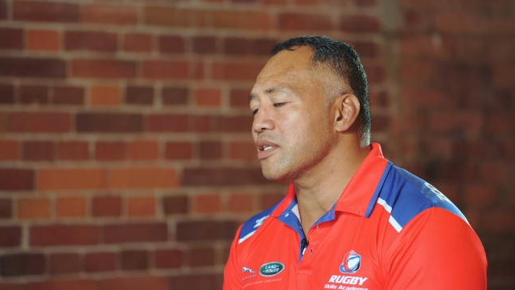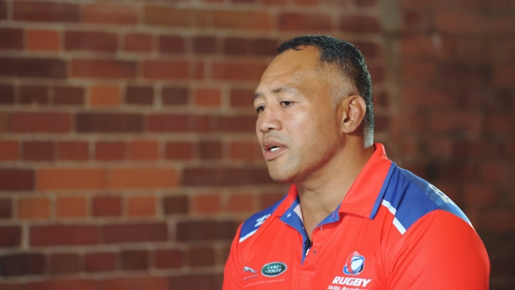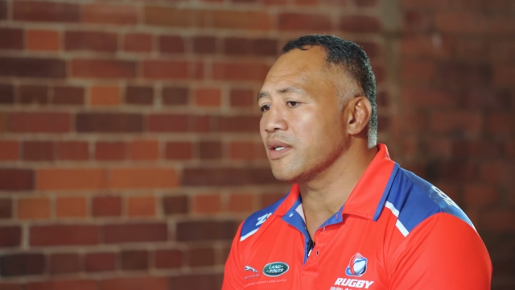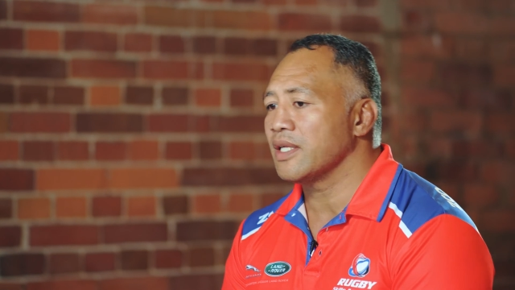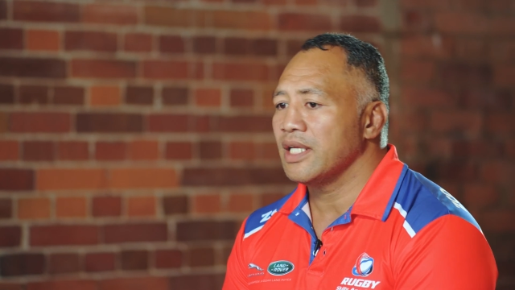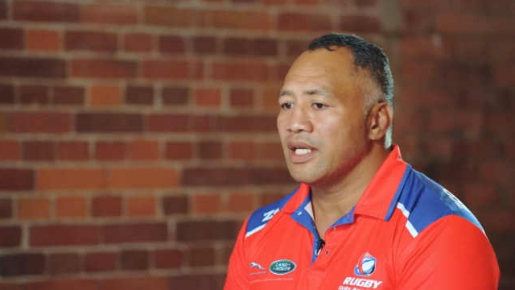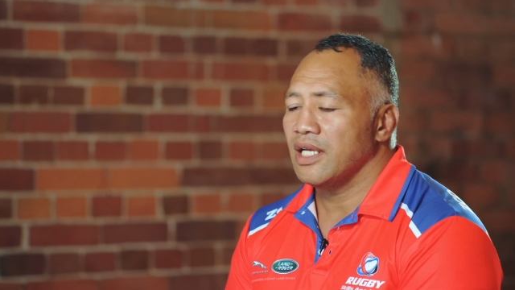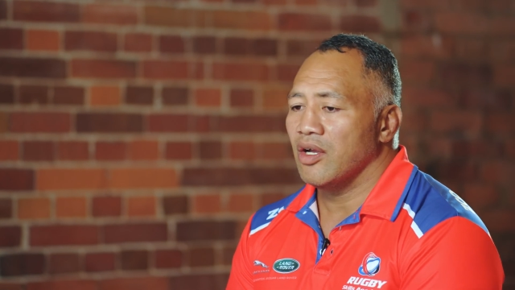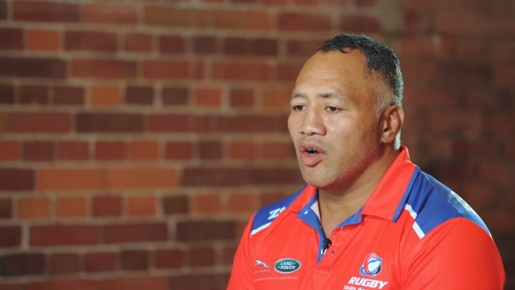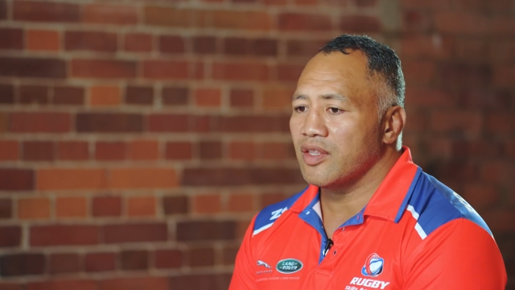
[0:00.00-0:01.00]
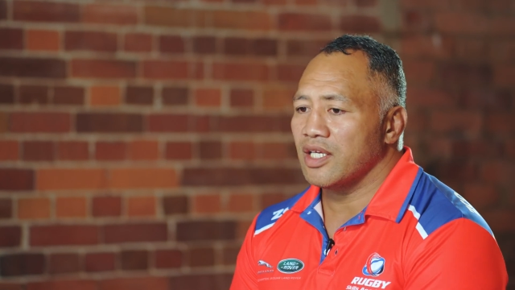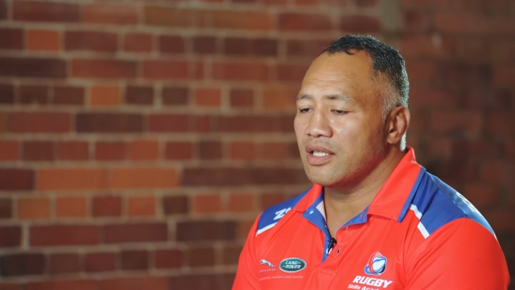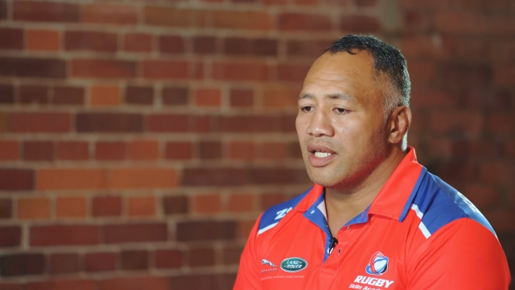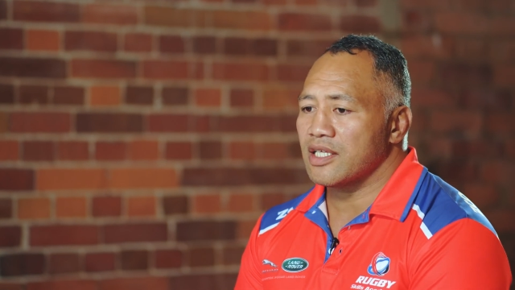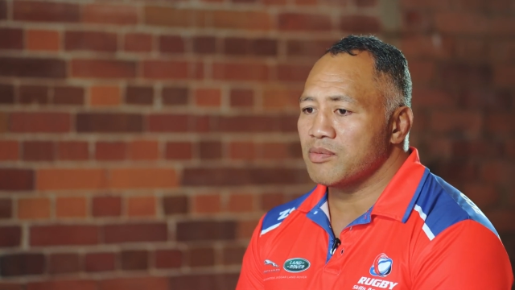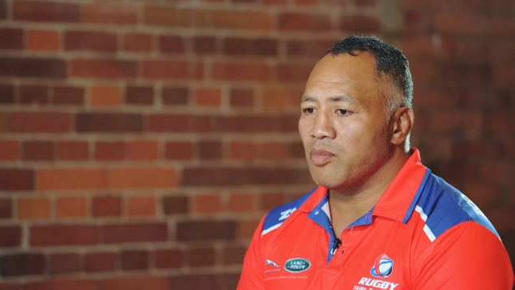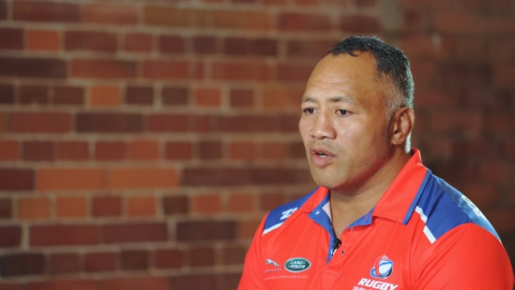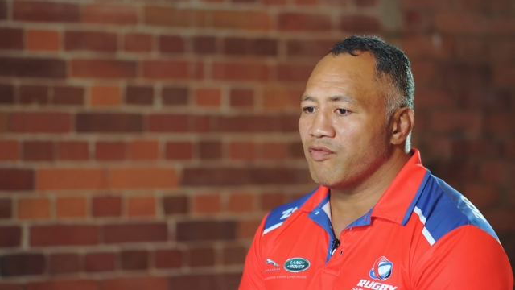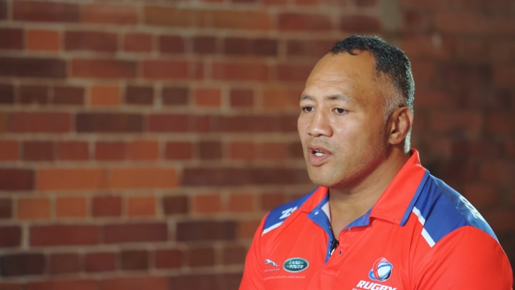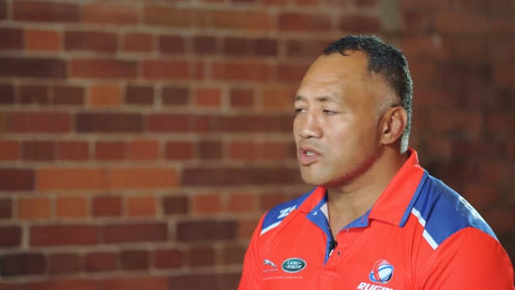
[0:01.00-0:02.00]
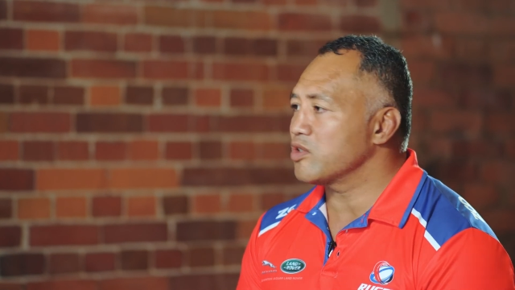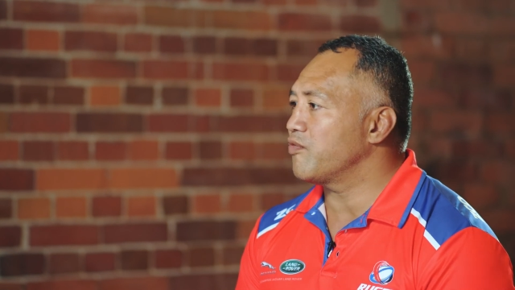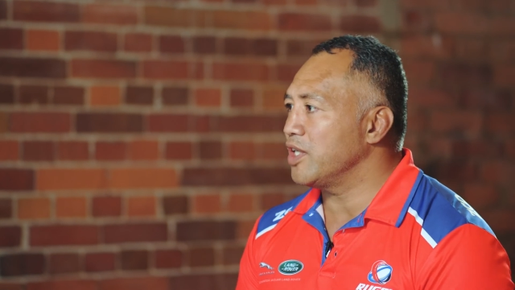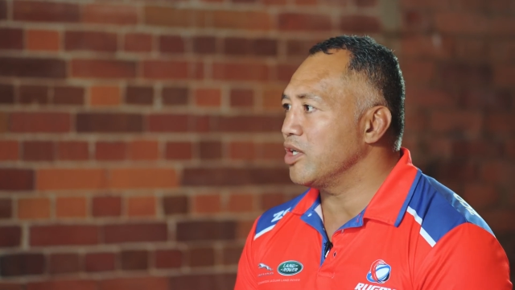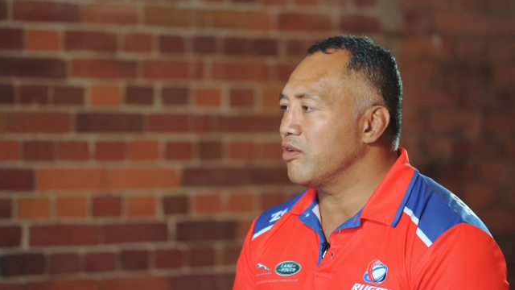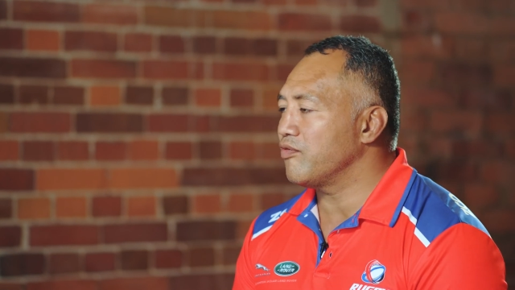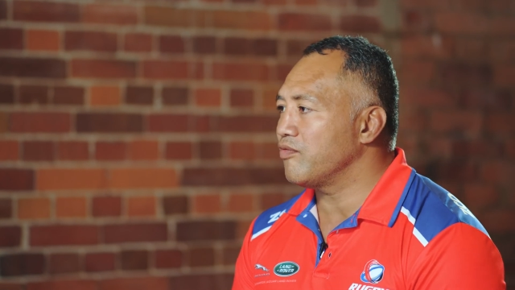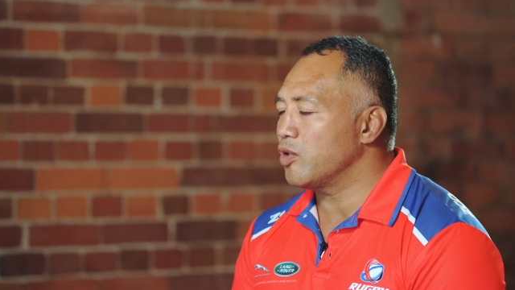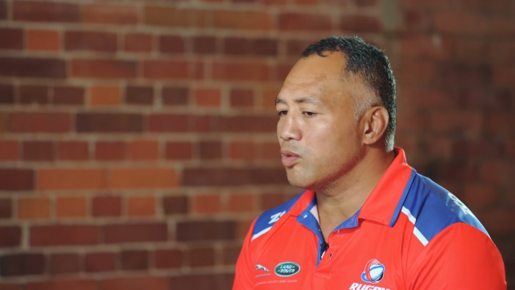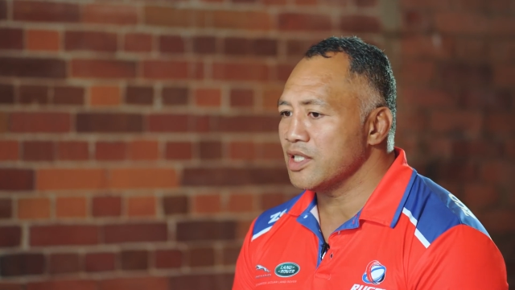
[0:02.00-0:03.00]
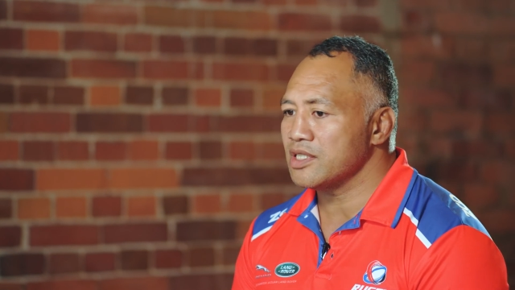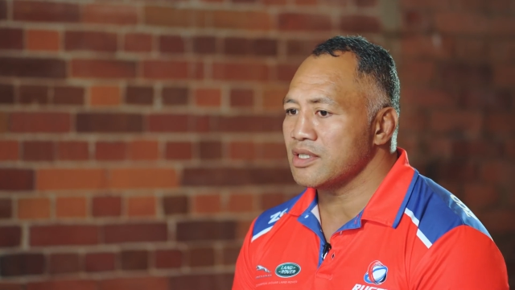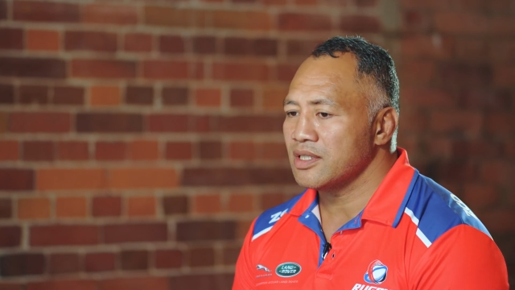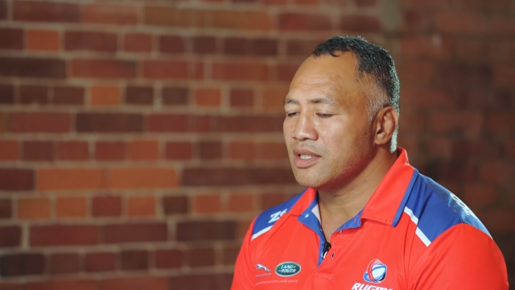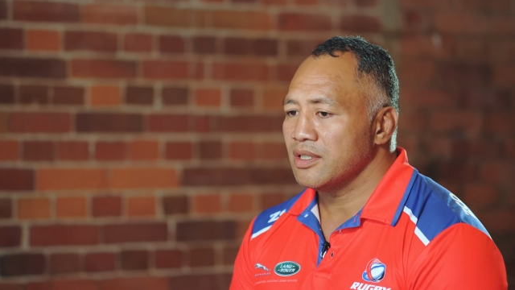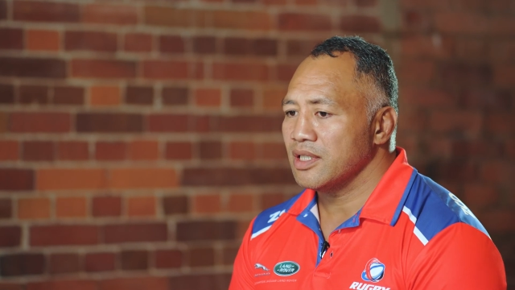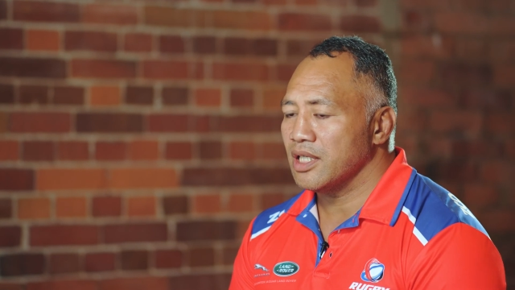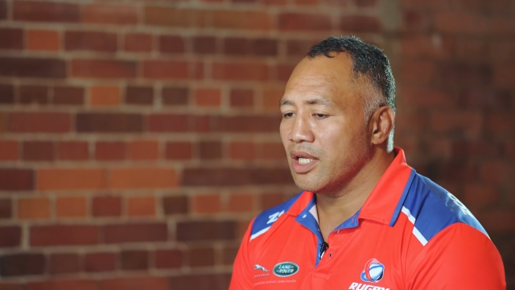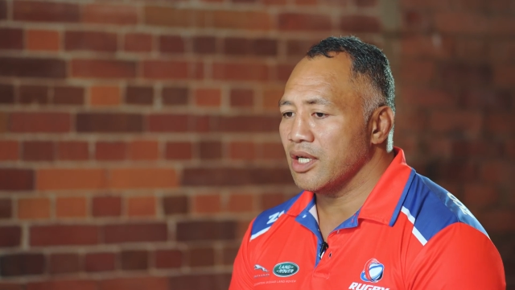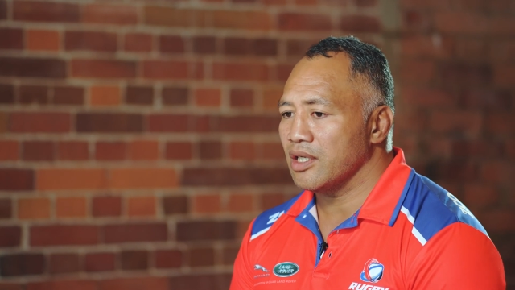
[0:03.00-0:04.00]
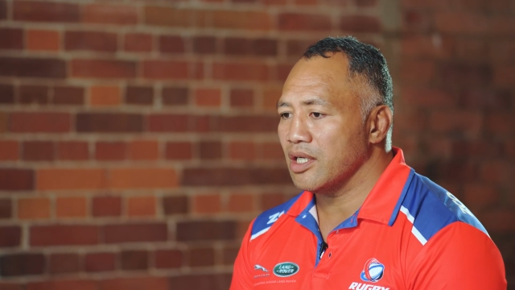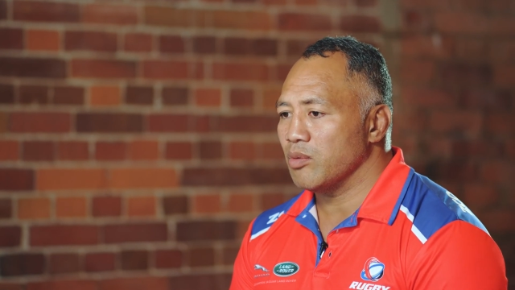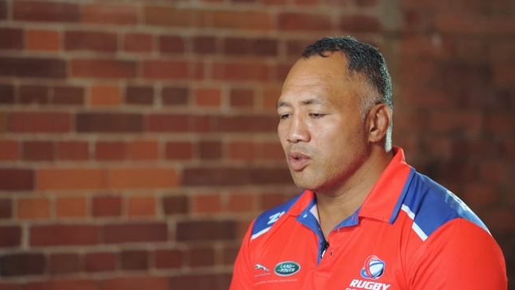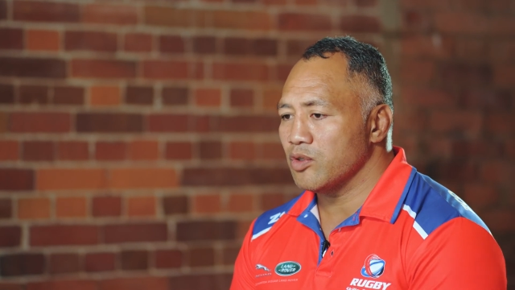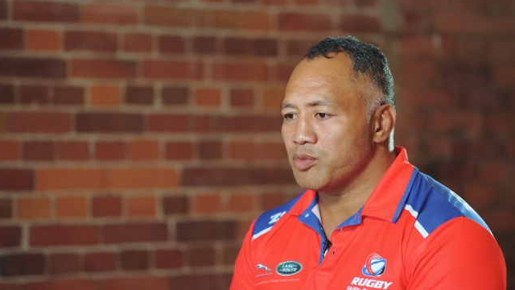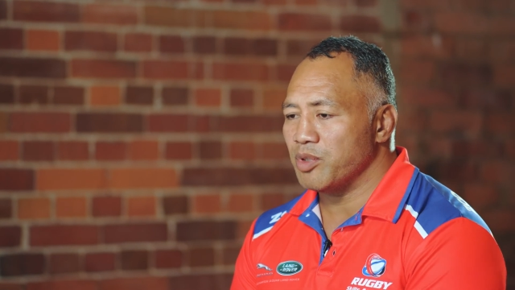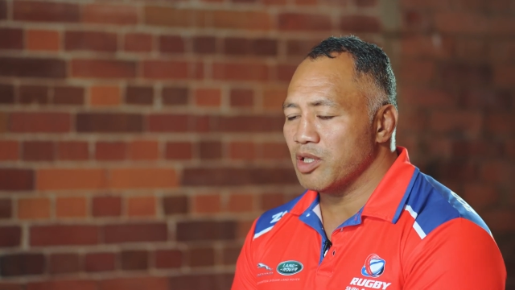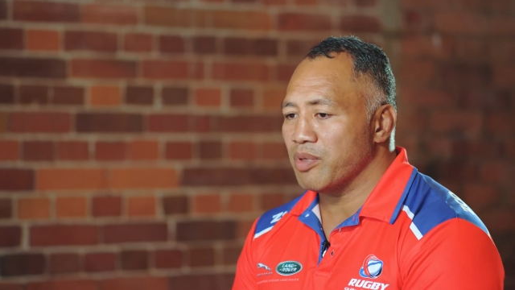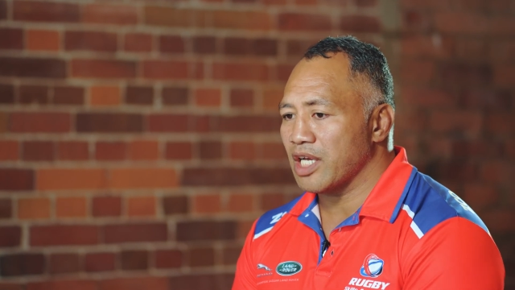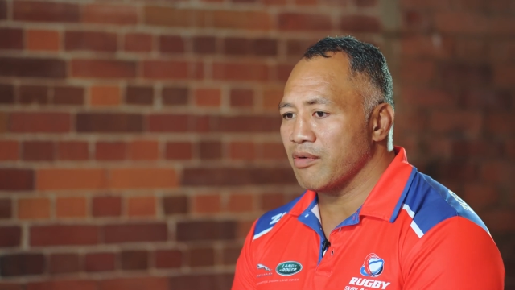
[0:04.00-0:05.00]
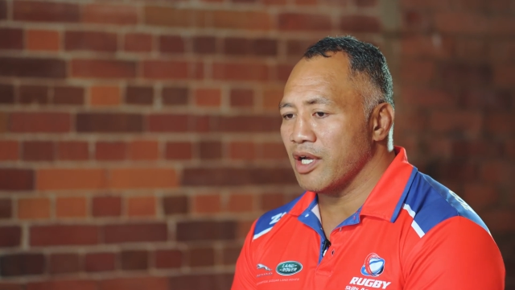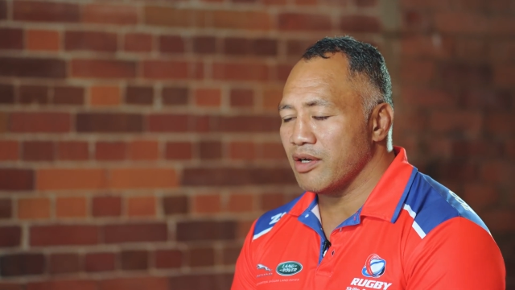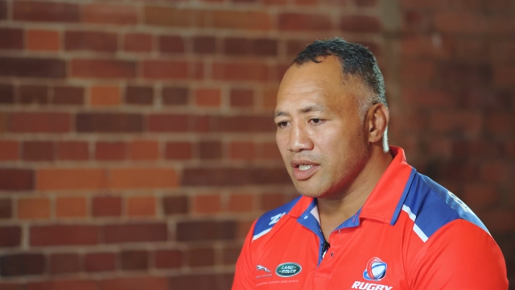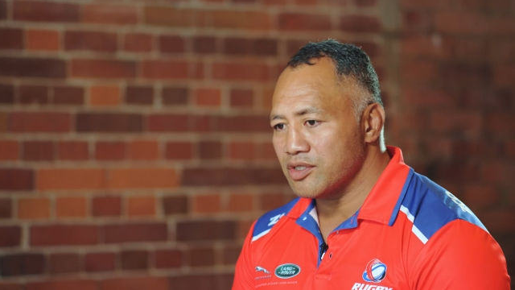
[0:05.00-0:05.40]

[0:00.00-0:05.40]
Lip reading: So I think that's my philosophy of always, you know, I will always be the background.